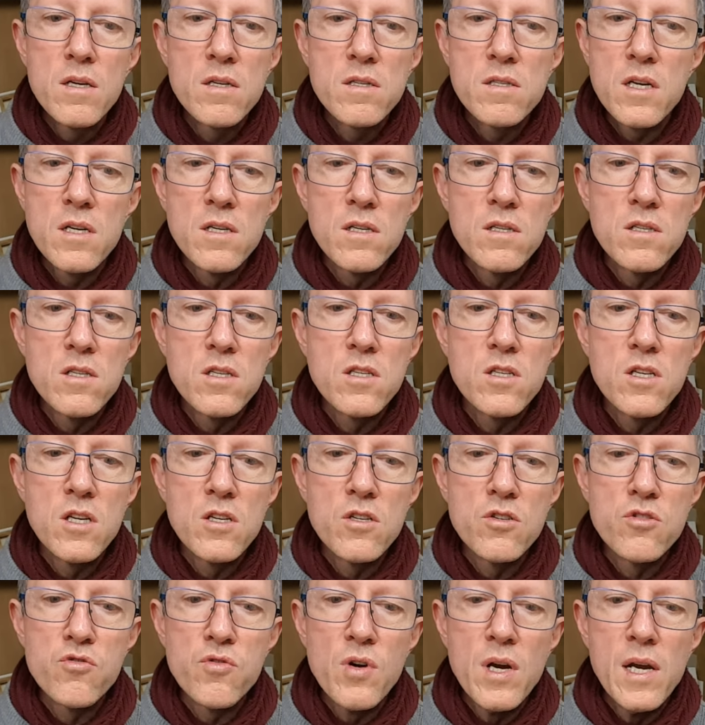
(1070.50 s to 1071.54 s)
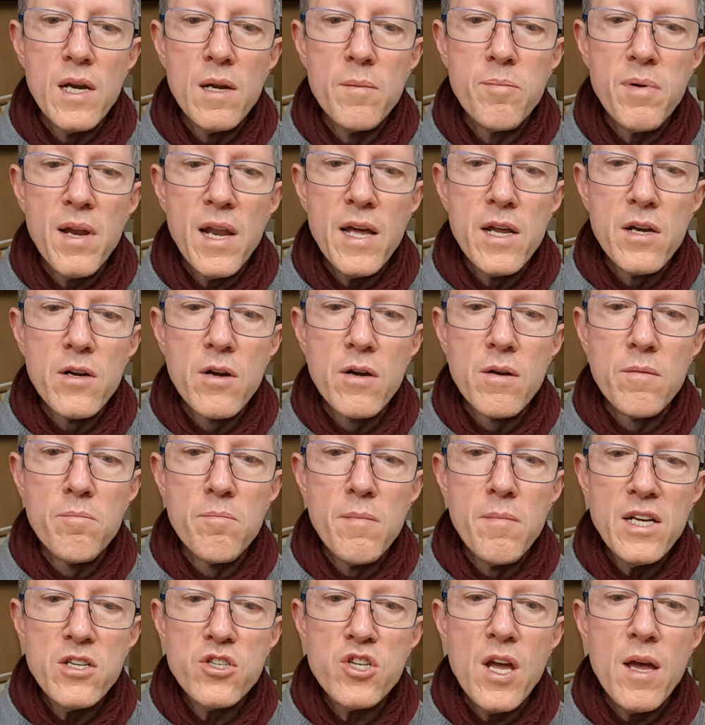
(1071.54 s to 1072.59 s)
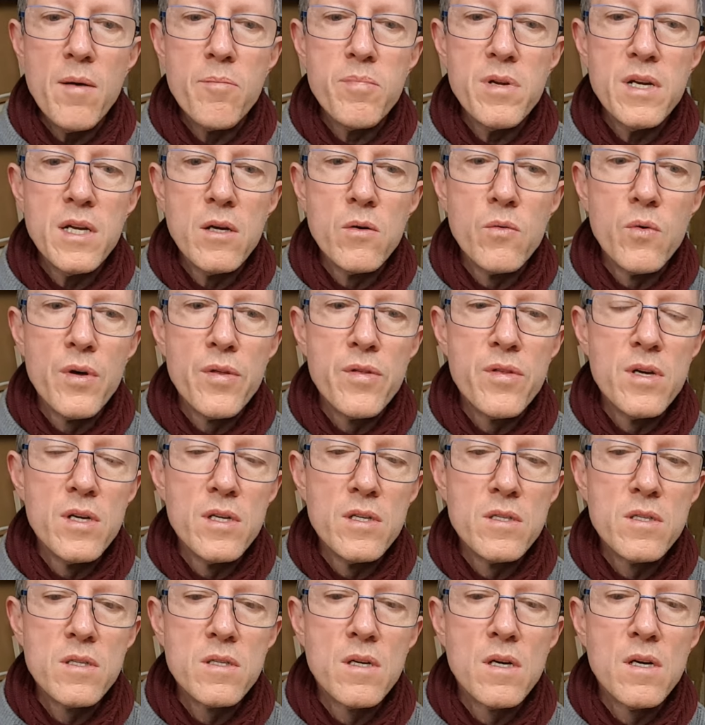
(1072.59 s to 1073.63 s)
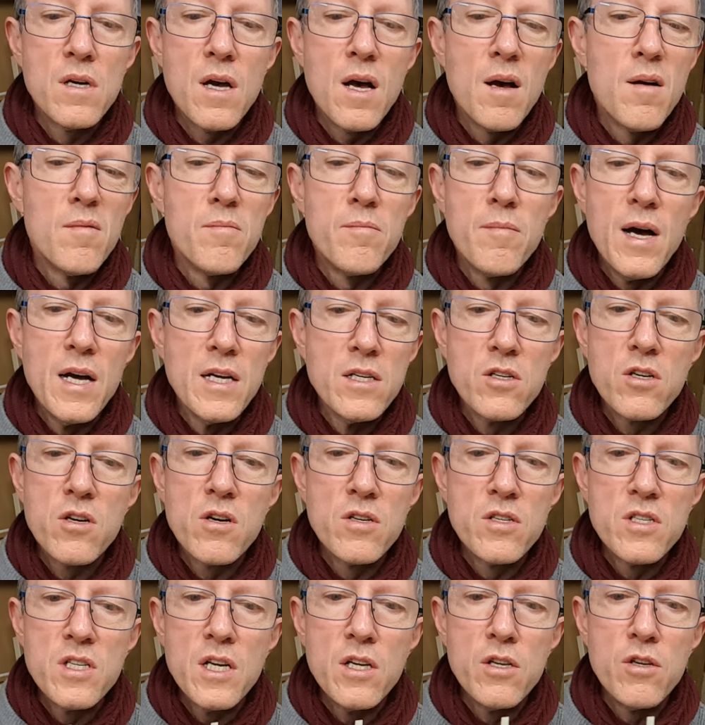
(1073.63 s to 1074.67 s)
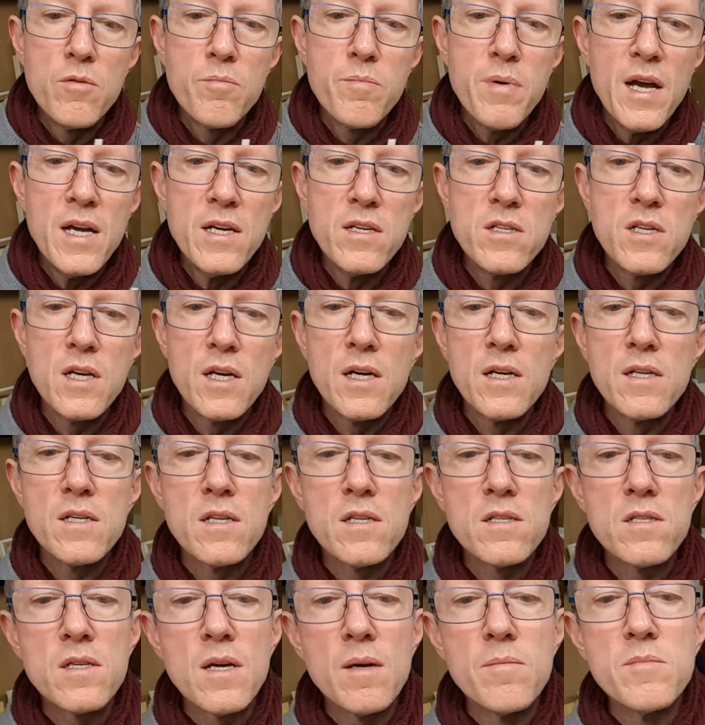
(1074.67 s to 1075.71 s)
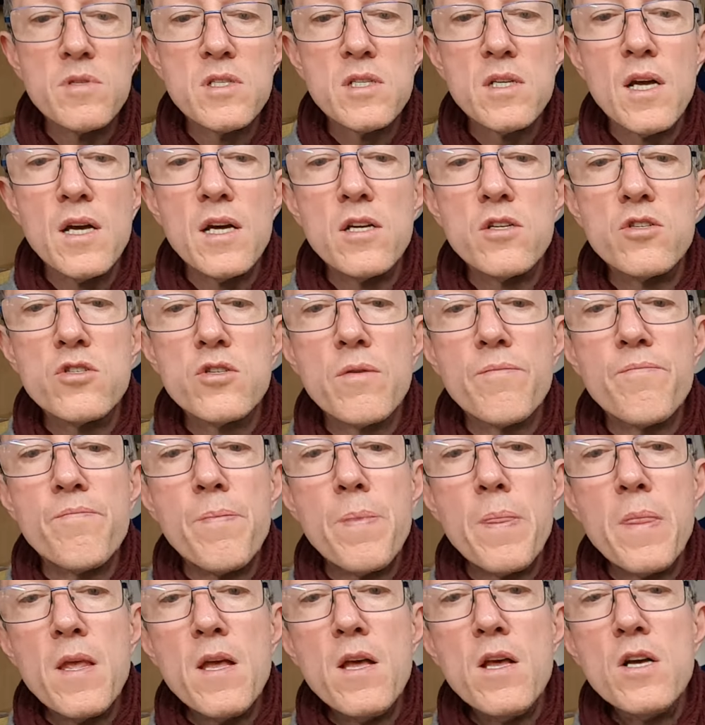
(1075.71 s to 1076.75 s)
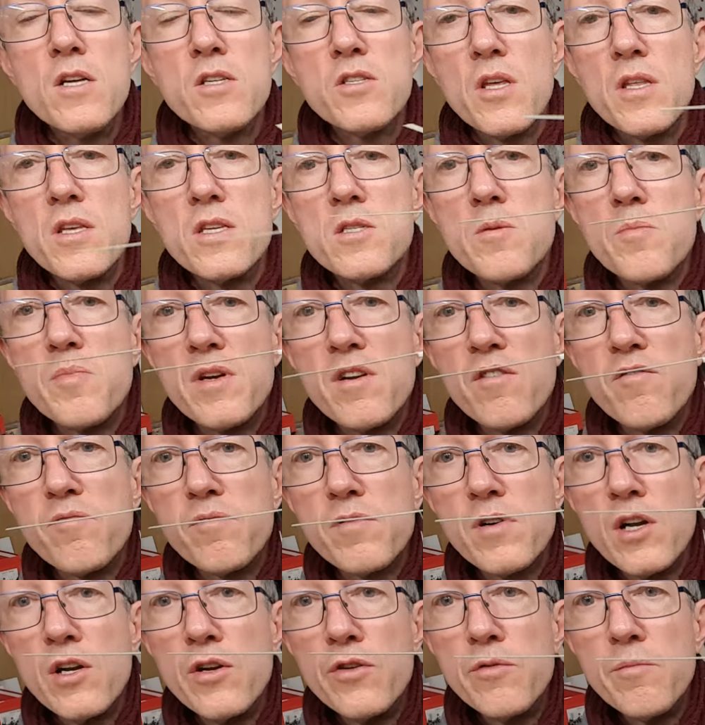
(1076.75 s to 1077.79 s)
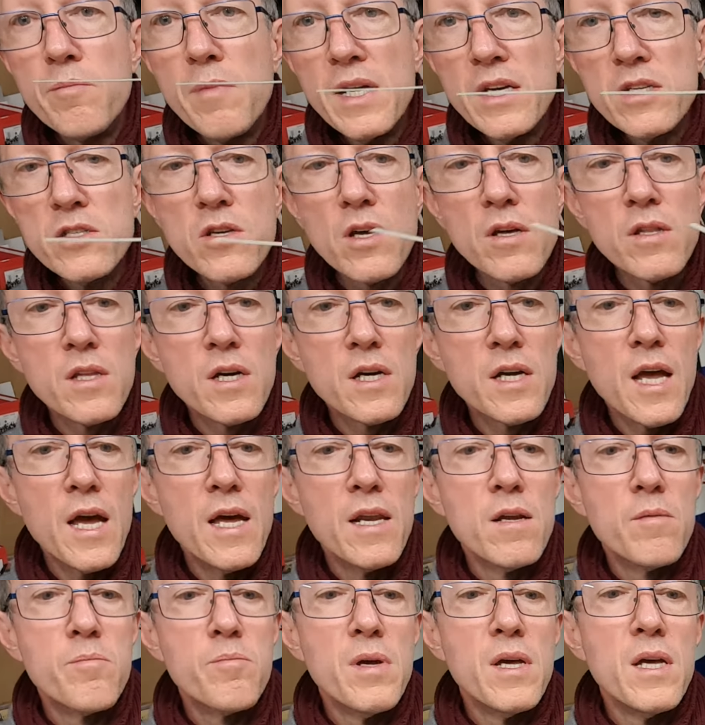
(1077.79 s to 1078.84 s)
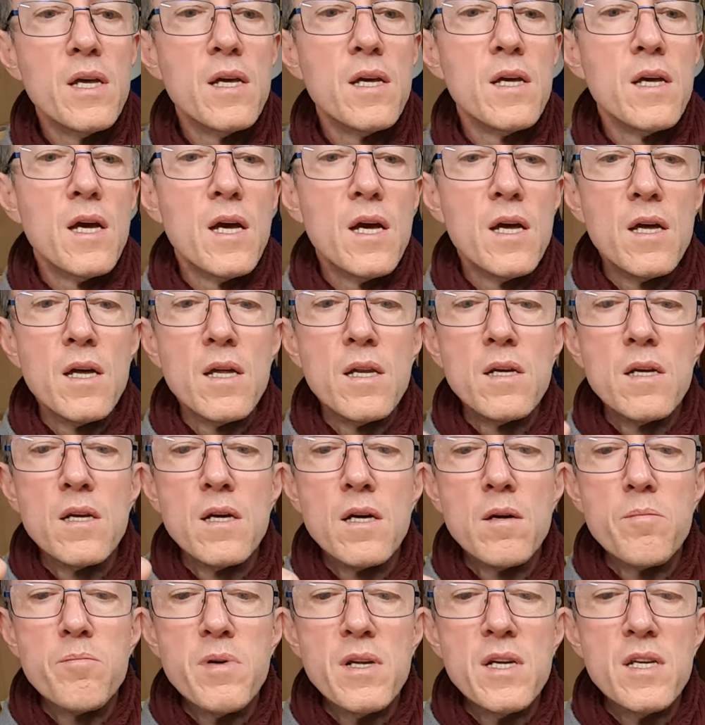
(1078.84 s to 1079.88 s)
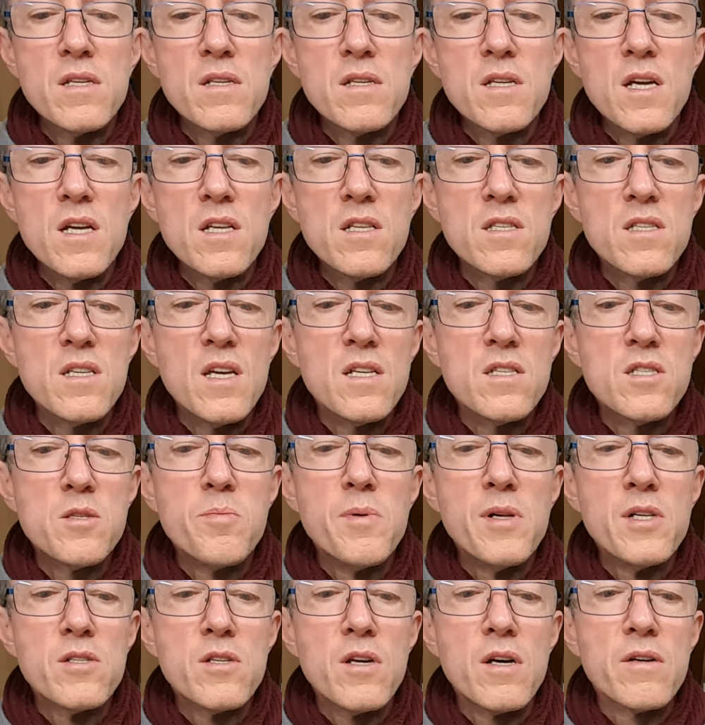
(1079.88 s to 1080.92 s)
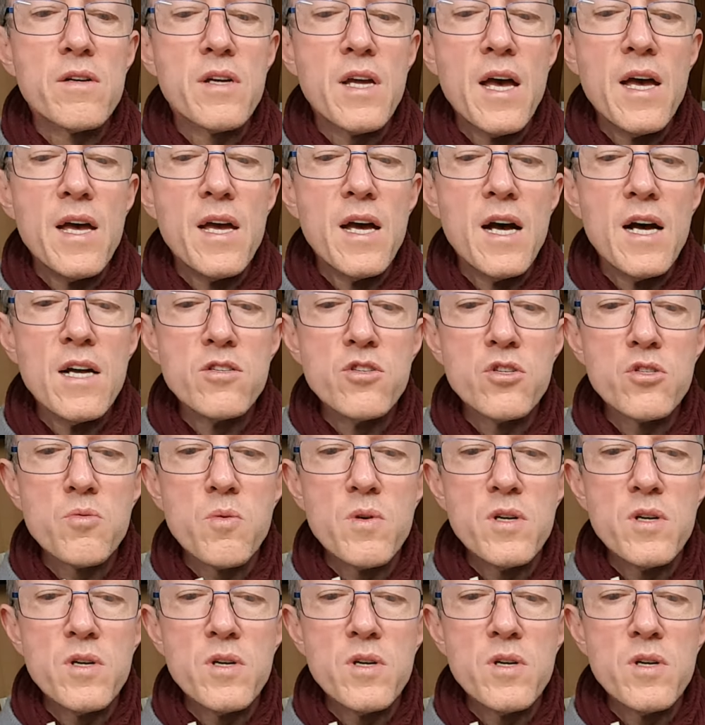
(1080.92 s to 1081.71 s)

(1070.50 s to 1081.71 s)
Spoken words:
didn't really plan on much happening with this. I might continue painting it at some stage. So there's a bit of glue mess on the canopy, and but it's built okay. I just